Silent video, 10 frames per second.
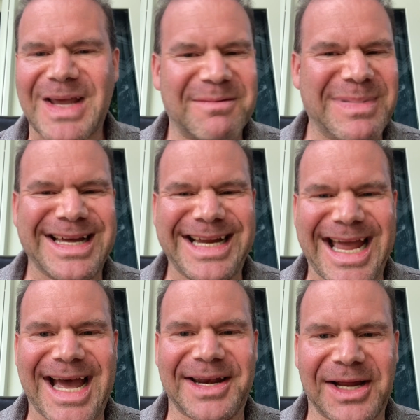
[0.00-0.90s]
but
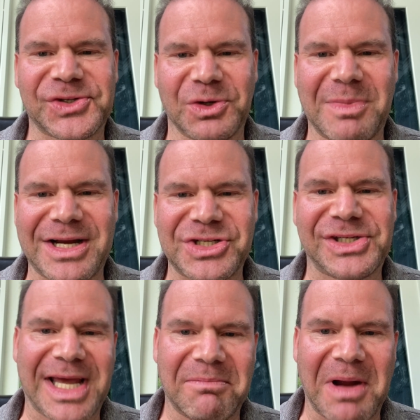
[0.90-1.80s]
yeah, not so much. He's
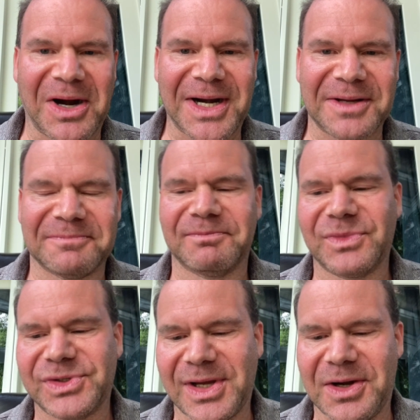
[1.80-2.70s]
getting married.
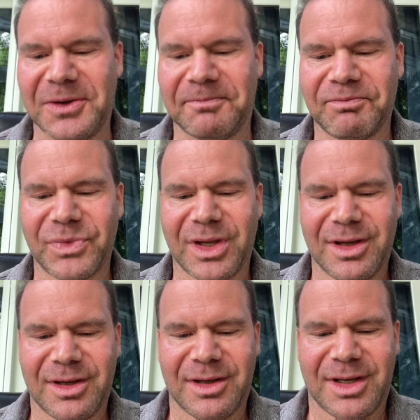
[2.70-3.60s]
So
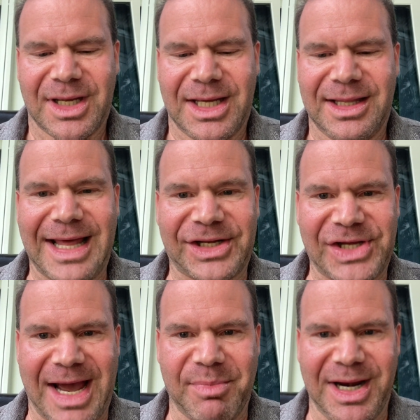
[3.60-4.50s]
that's
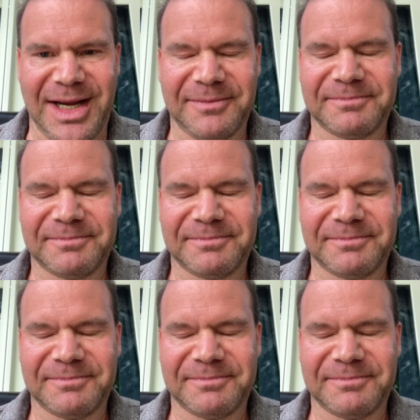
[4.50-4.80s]
happening.